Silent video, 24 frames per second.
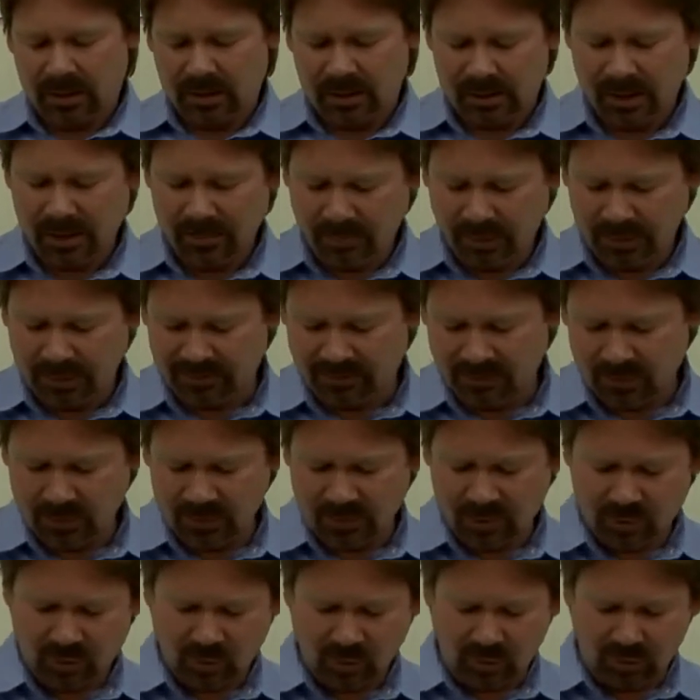Some
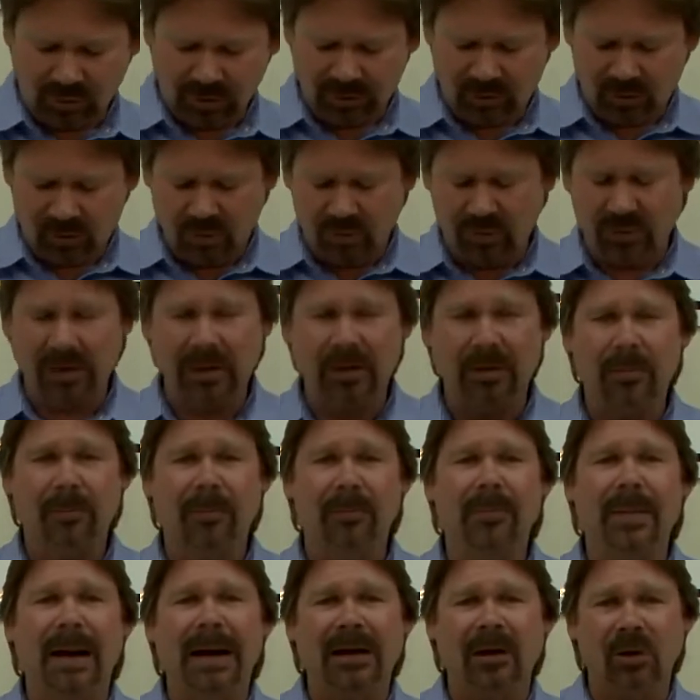confuse the tool as using
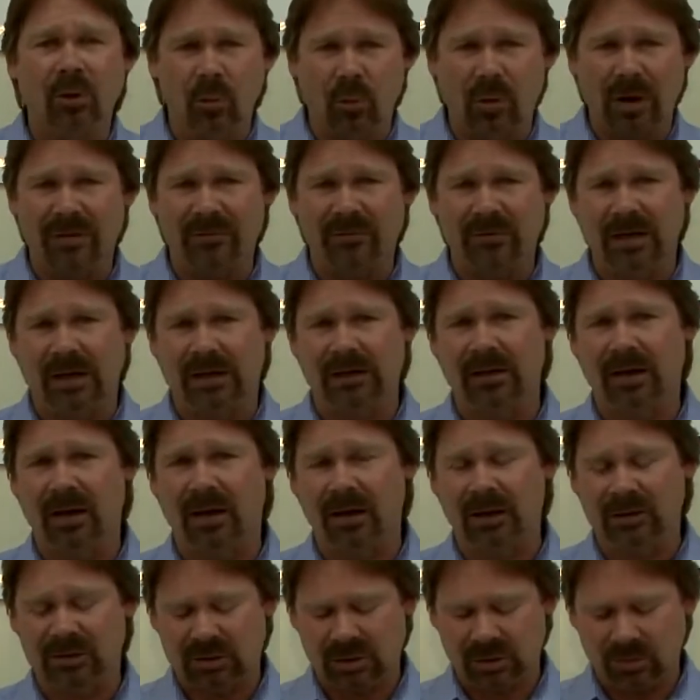microwave
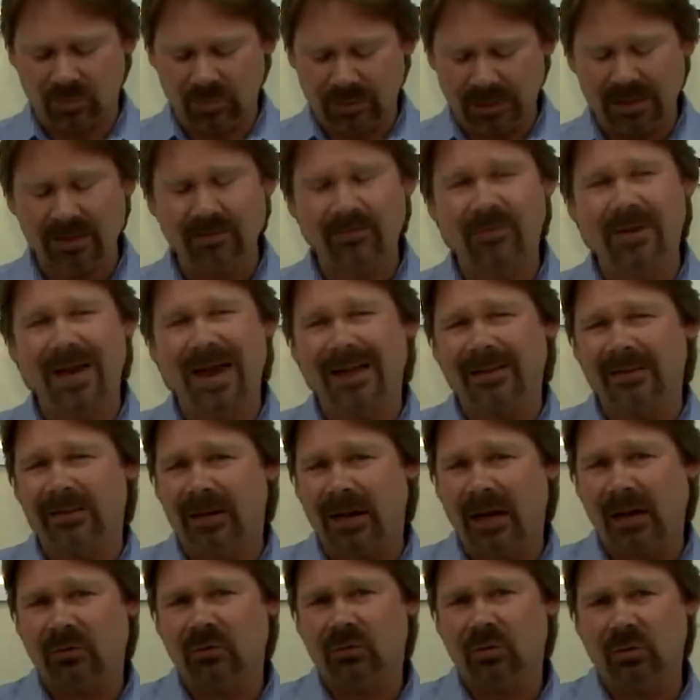technology when in fact
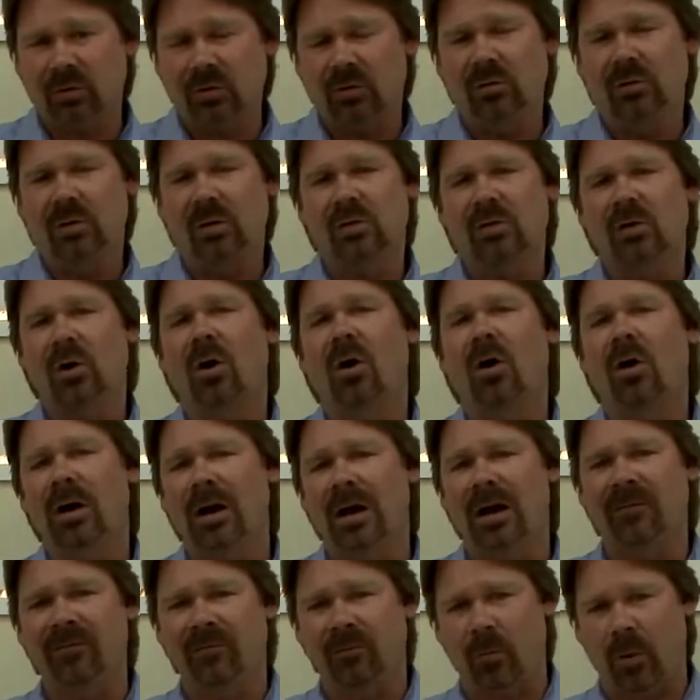it actually uses
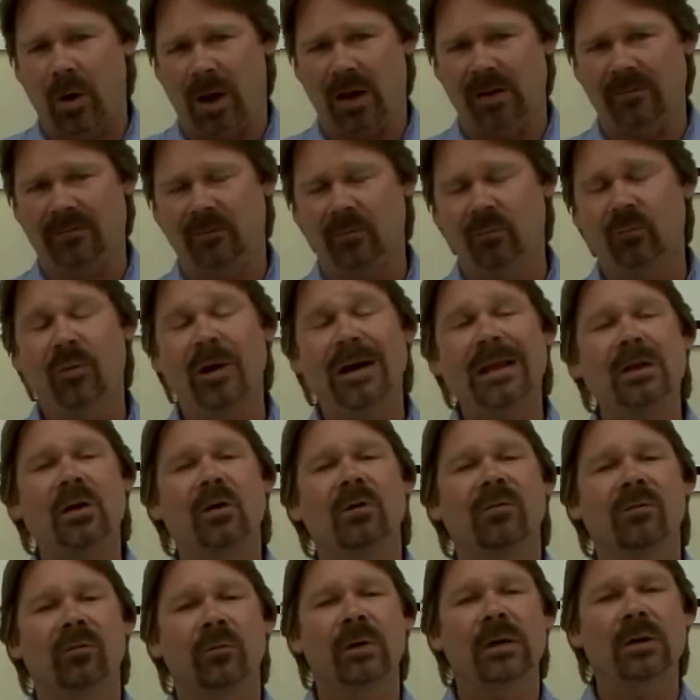RF wave,
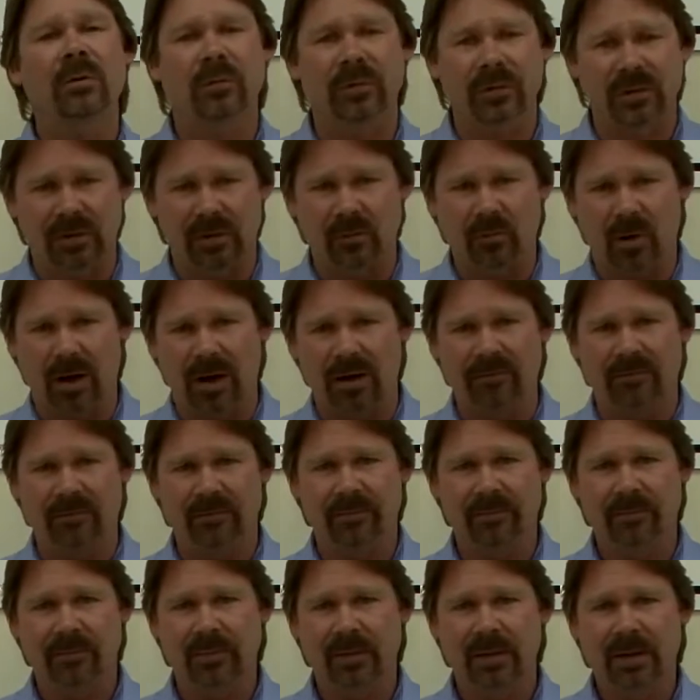radio frequency wave.
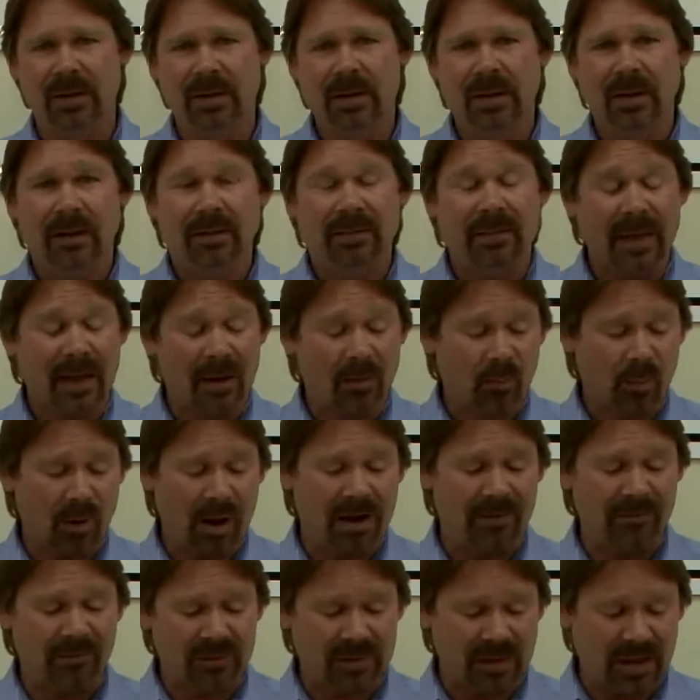That
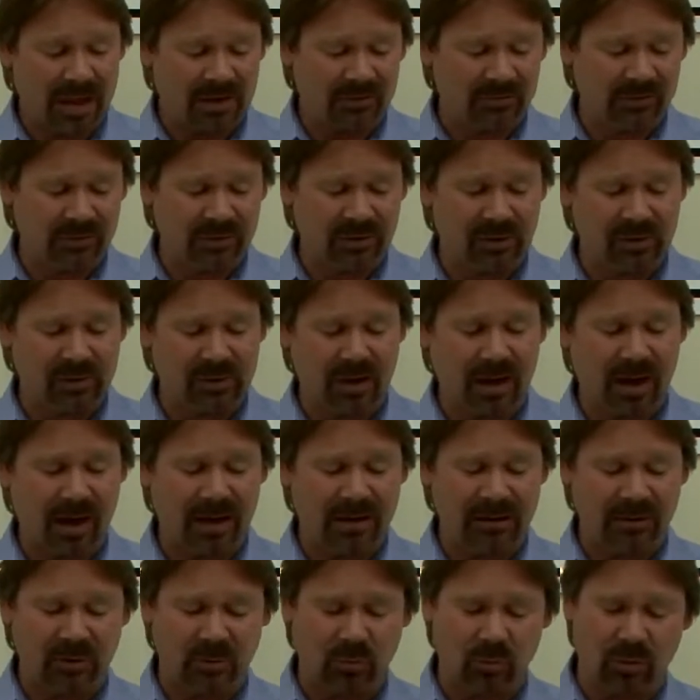wave is actually
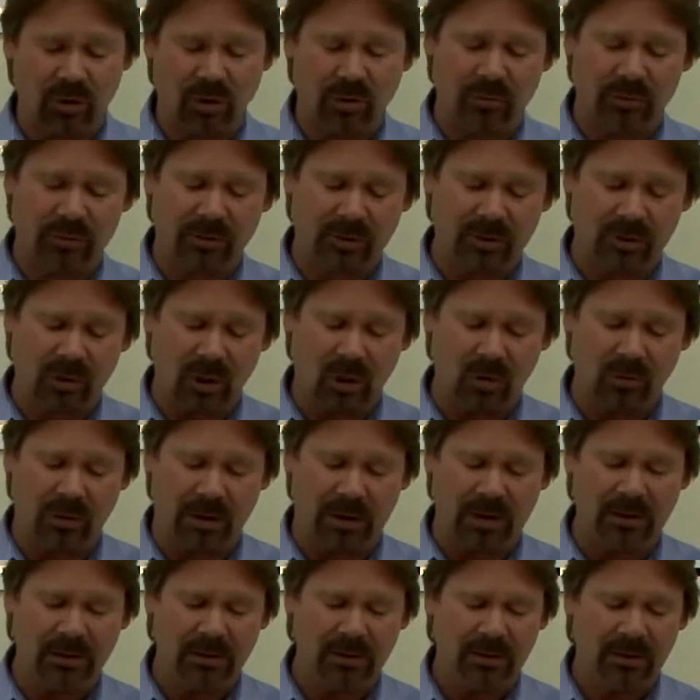designed to work with a
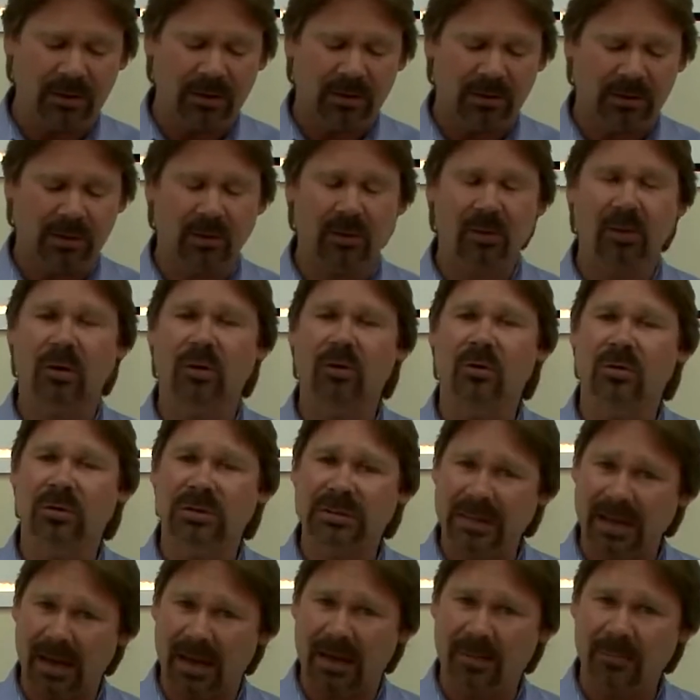coating that is on your
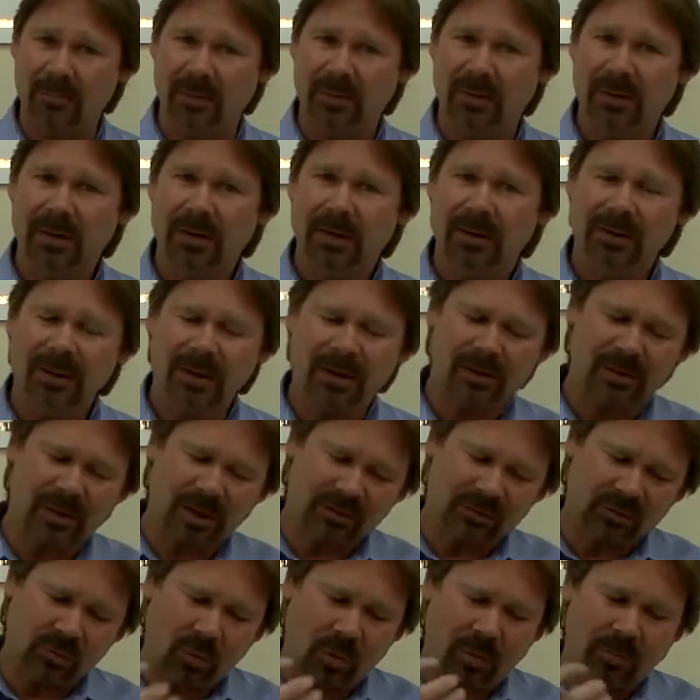tape, and that is
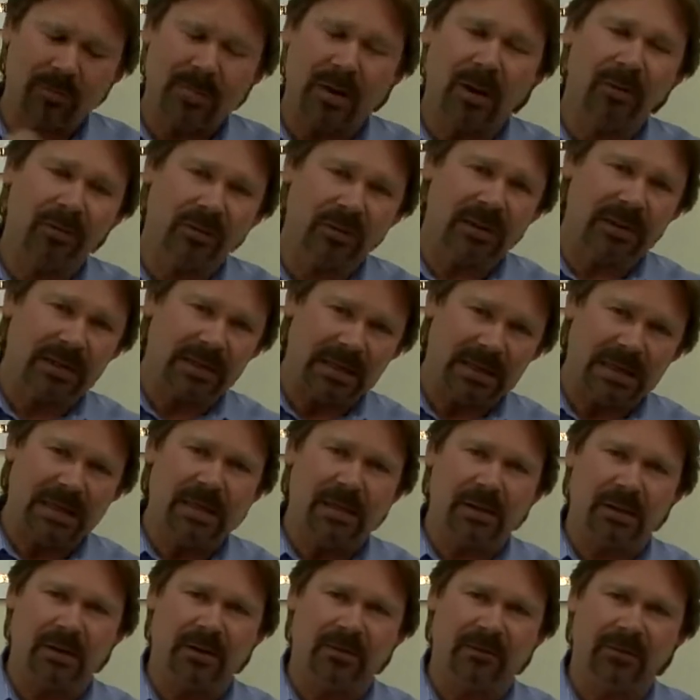actually what melts the
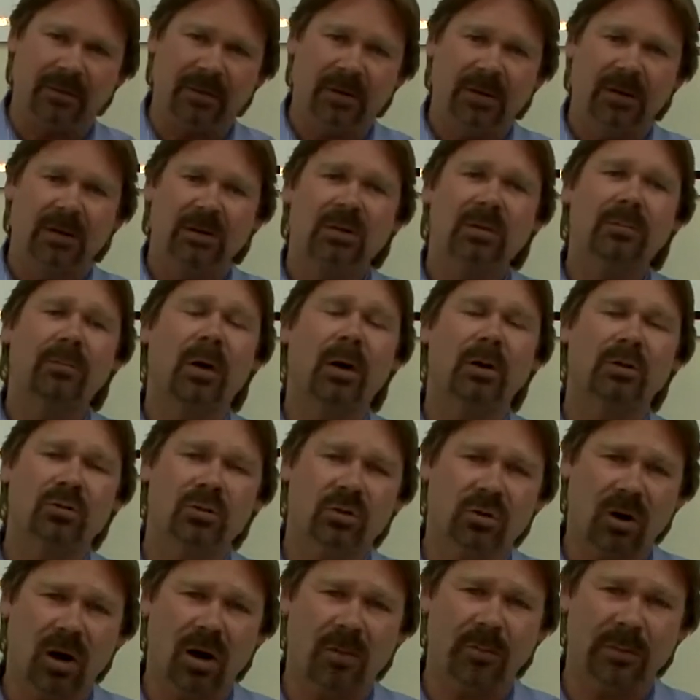adhesive to bond
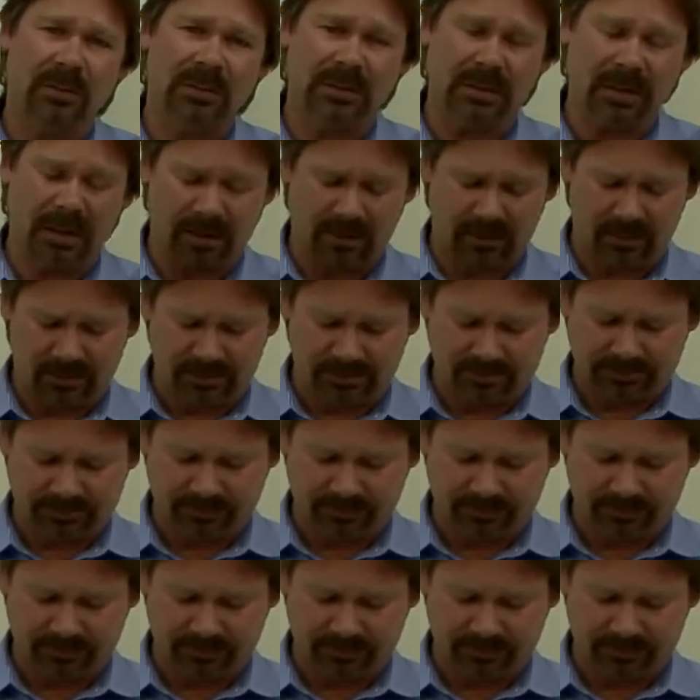your carpet together.